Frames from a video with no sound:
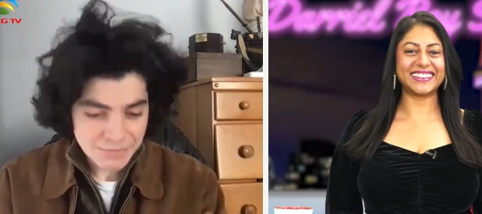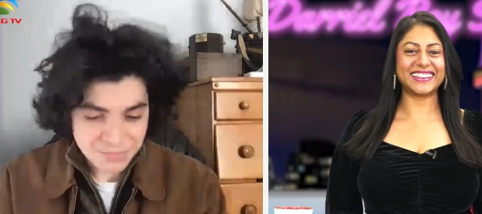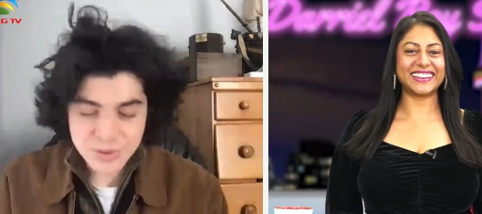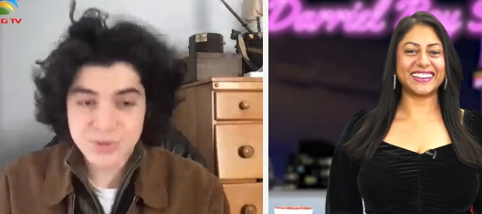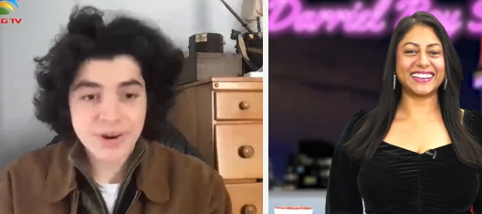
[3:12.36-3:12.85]

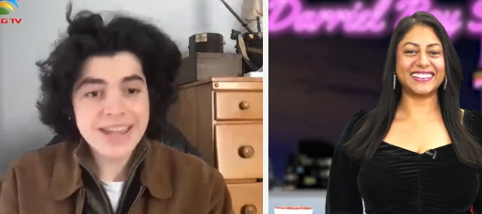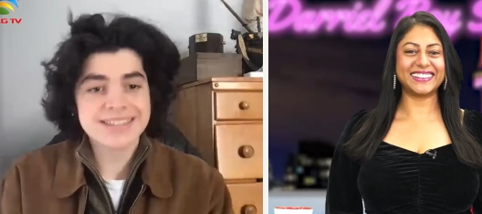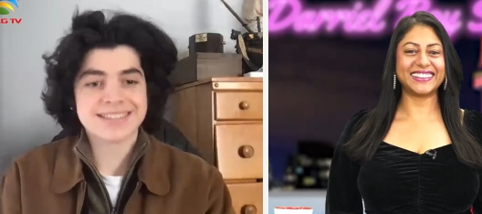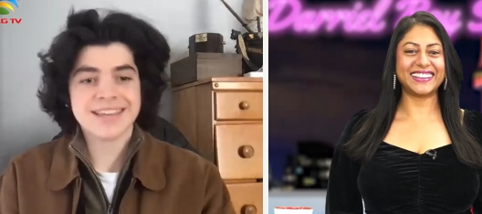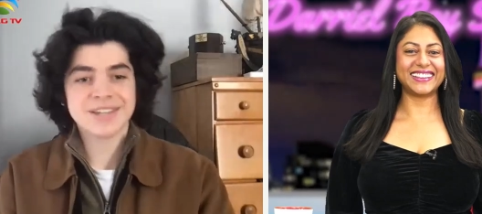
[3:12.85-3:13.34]
Speaker 1: I'm
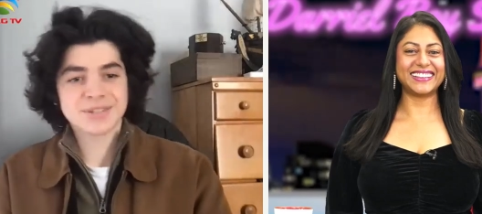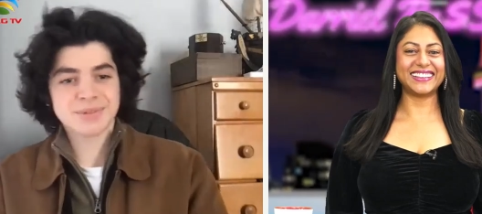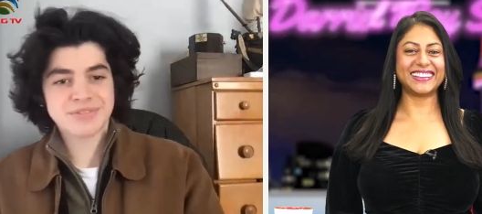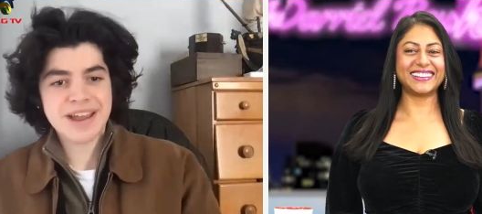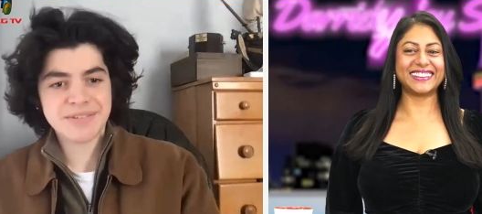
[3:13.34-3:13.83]
great. Thank you so
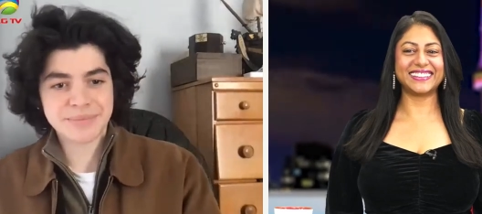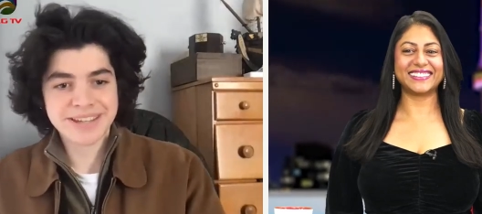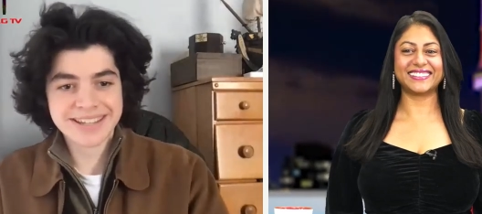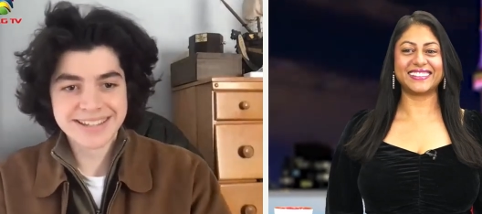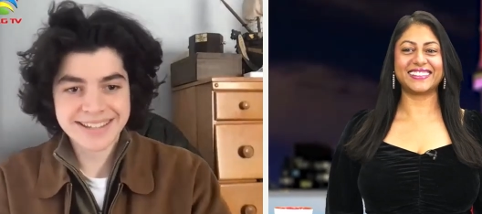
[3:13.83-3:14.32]
much for having
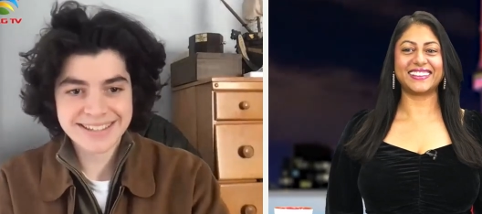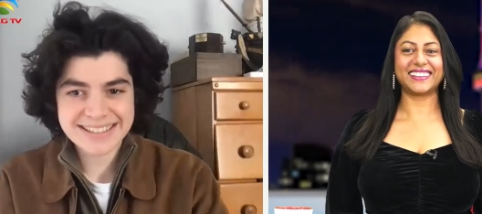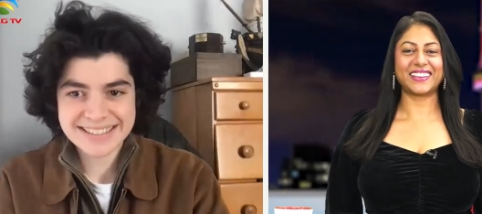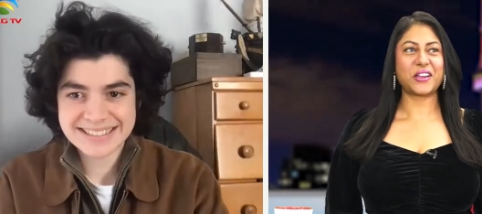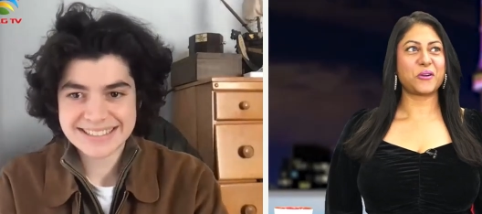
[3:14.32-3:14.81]
me.
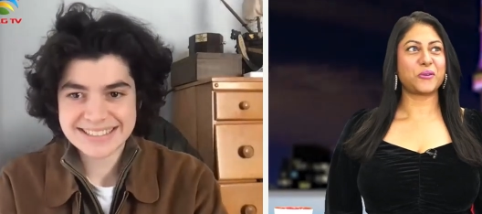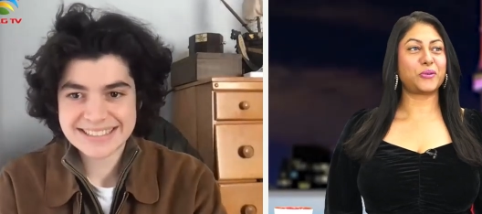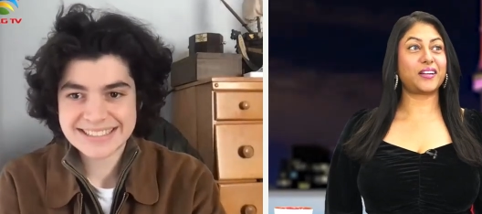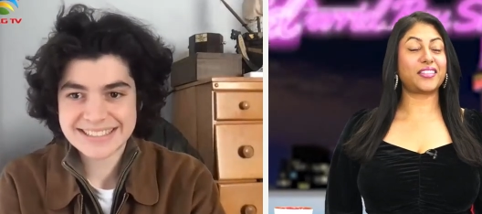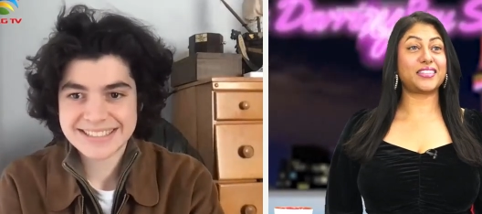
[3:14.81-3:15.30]
Speaker 2: Well,
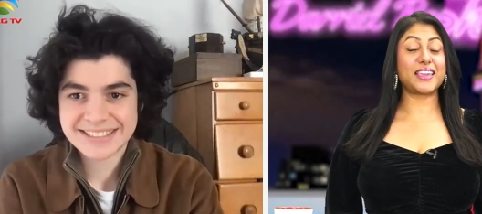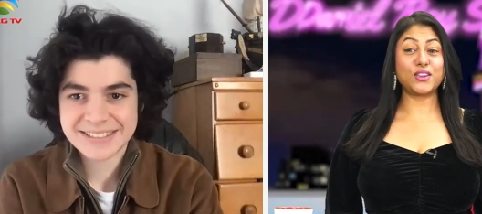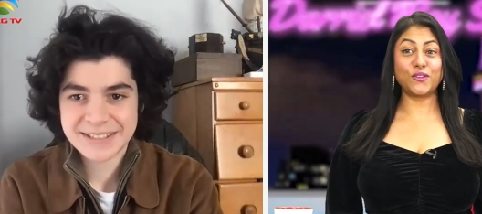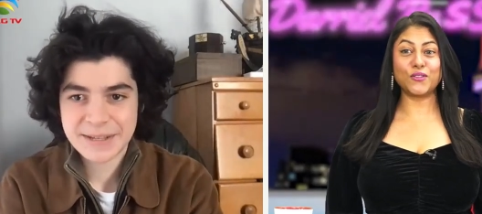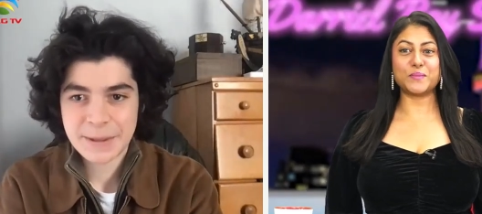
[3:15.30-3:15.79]
thank you
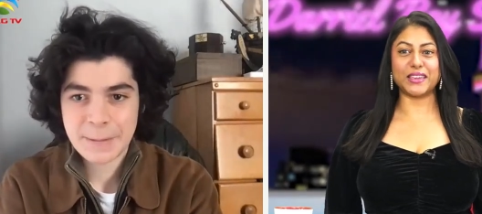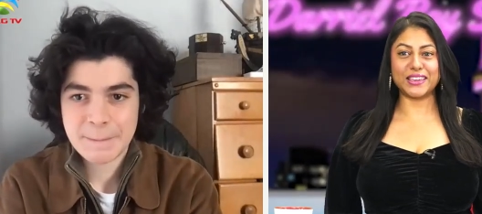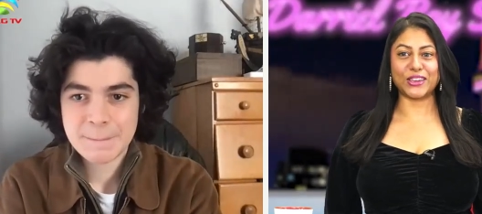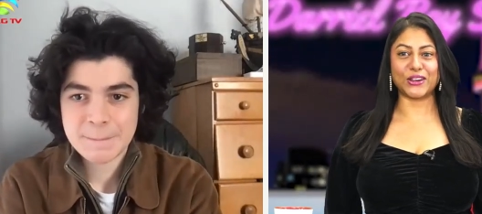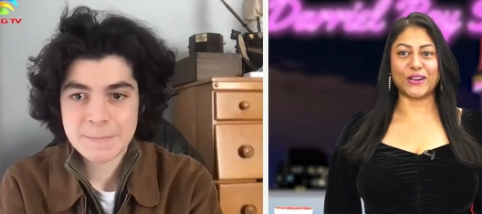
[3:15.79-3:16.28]
for being
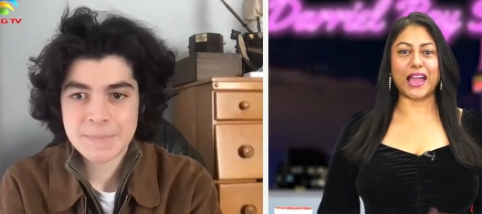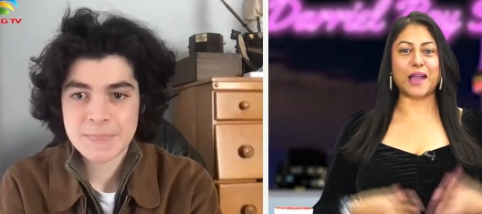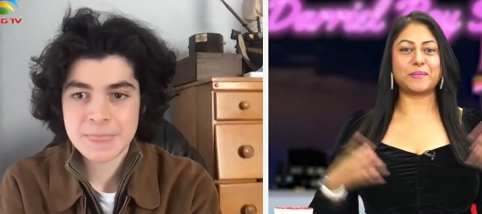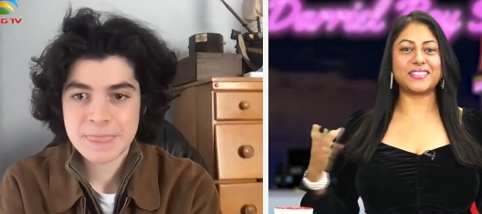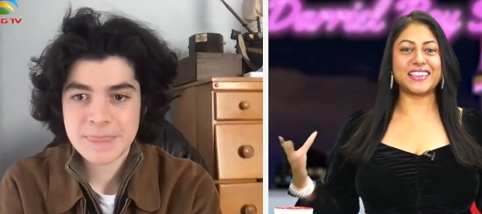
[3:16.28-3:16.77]
here. Happy
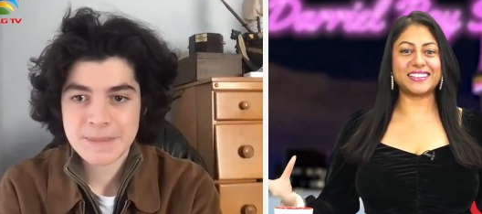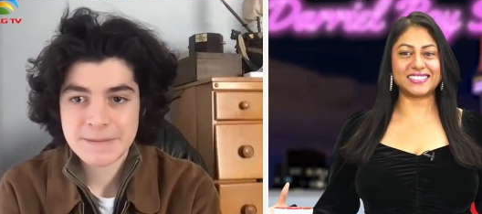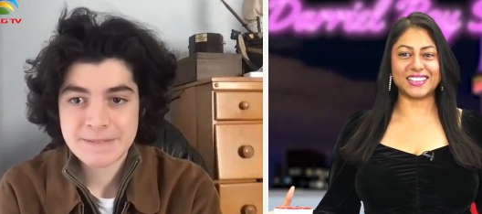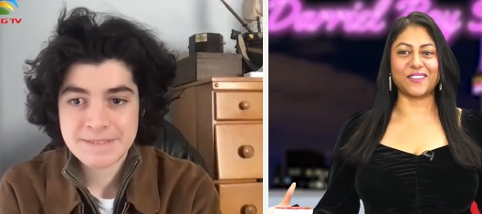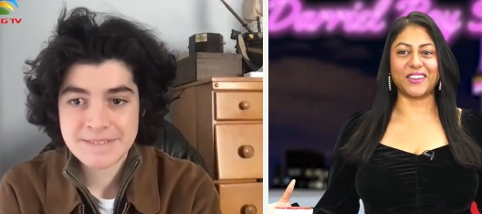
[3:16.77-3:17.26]

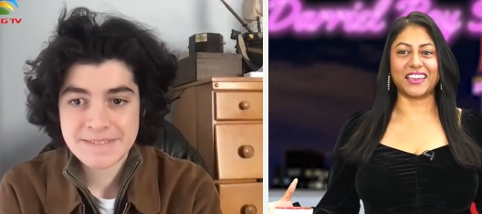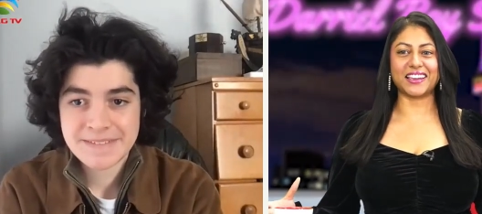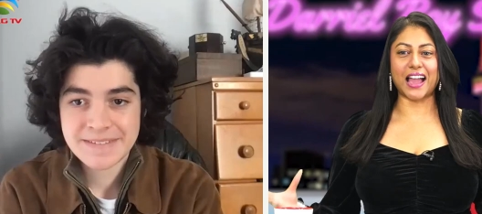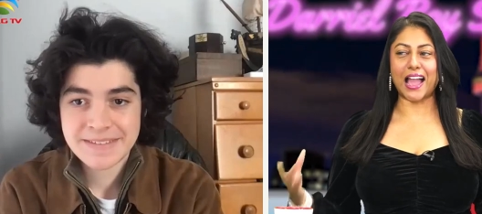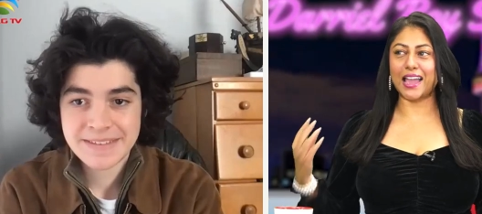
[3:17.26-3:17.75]
Thanksgiving.
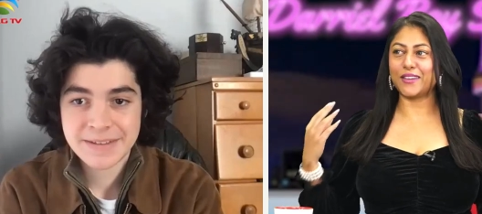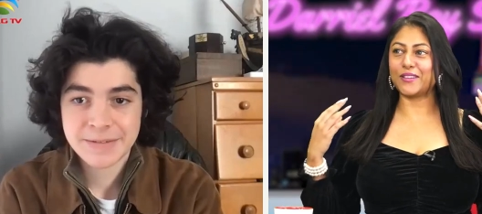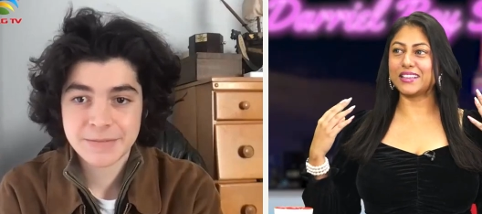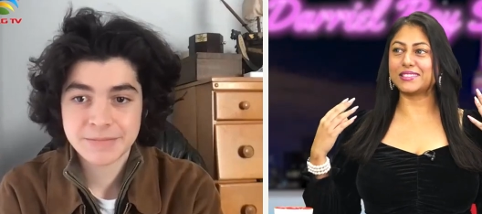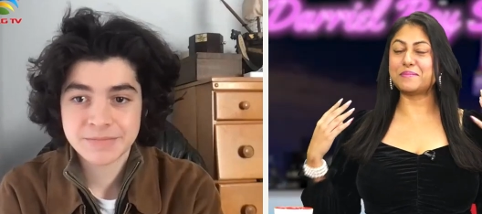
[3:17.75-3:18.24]
I it's
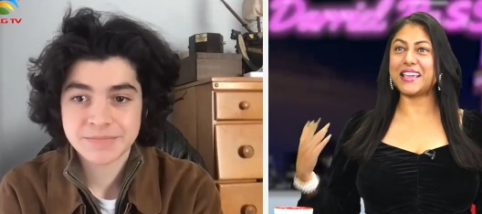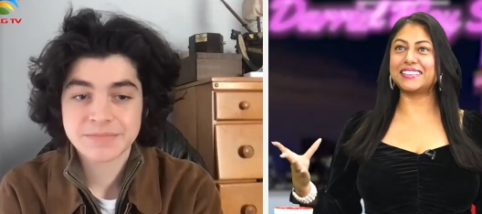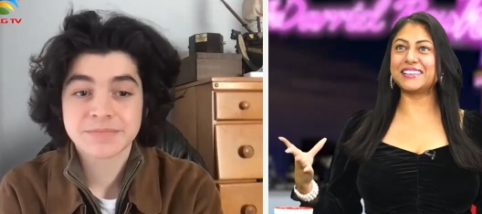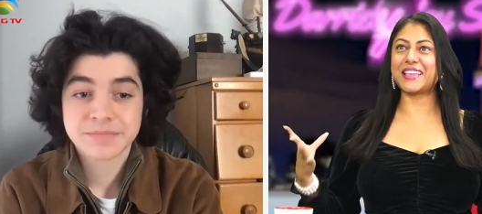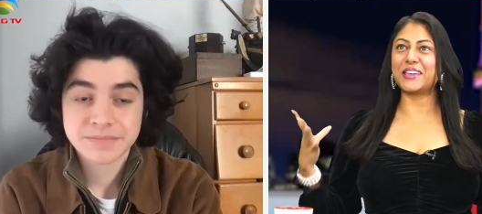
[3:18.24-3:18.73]
amazing
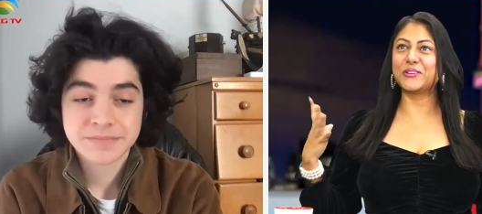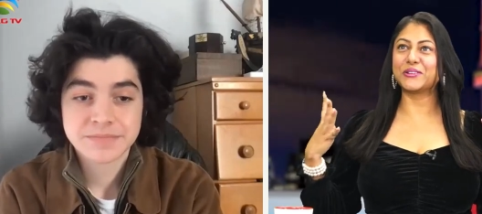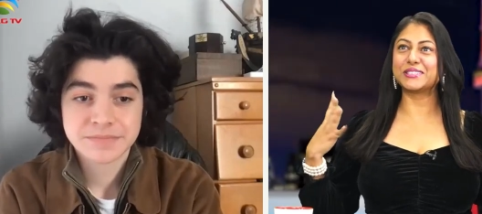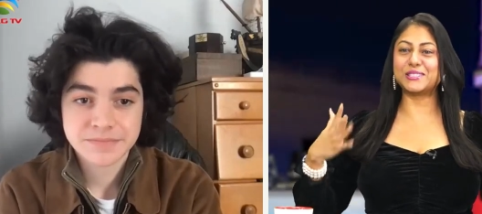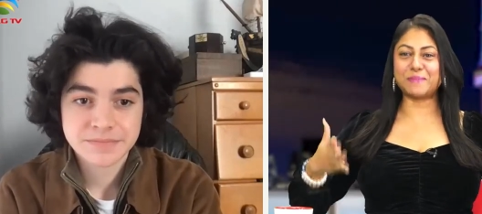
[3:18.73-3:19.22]
that you're
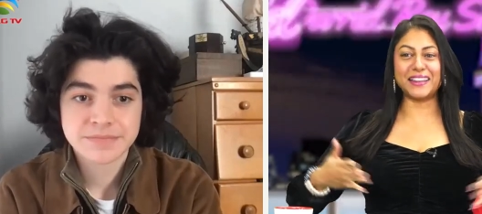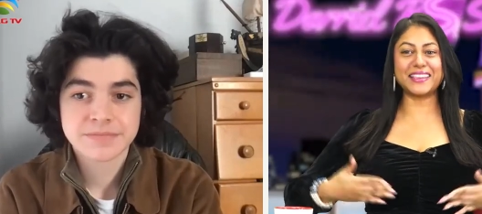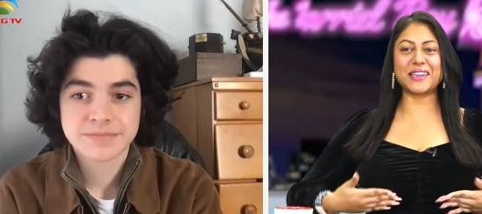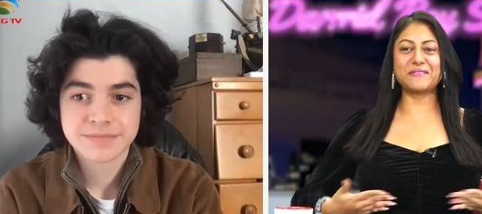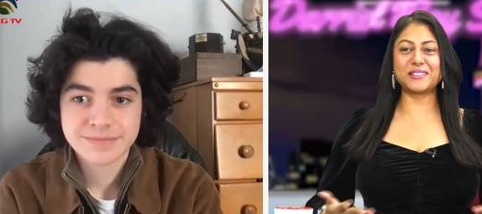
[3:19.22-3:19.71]
spending it
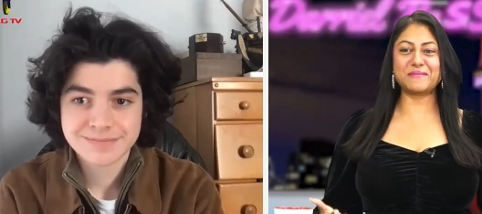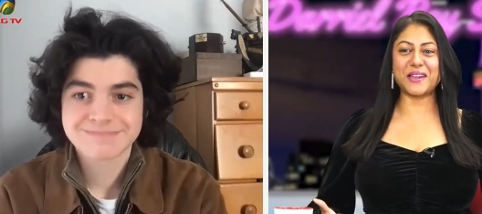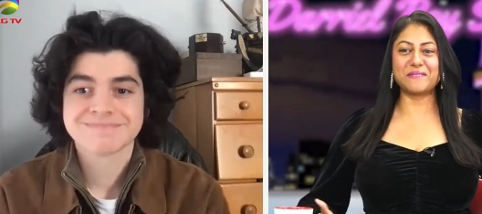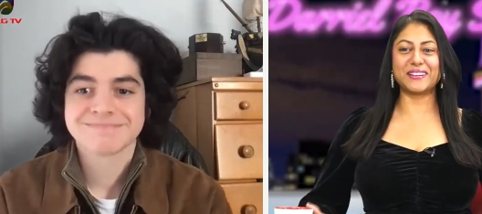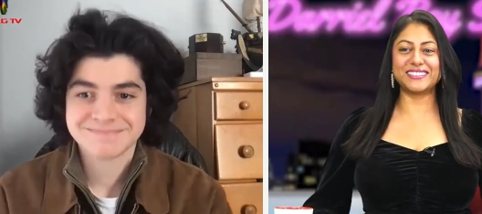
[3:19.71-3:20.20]
with me on
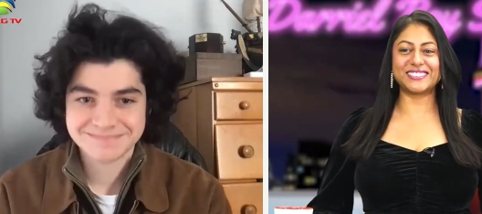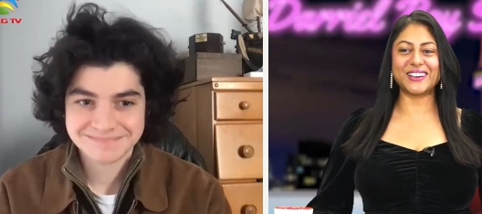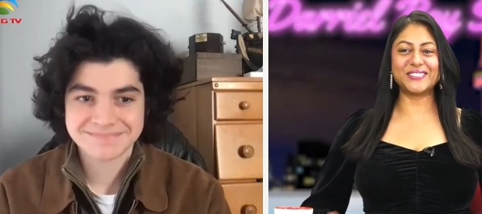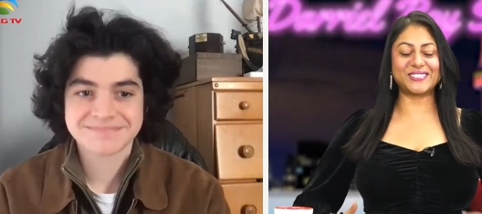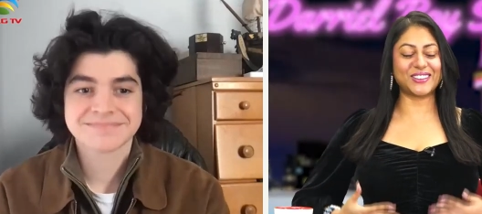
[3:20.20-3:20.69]
my show,
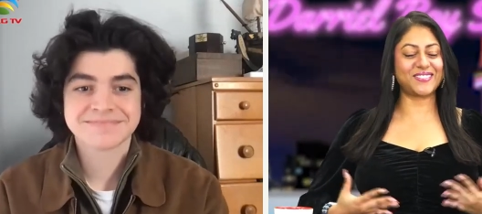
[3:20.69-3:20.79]
so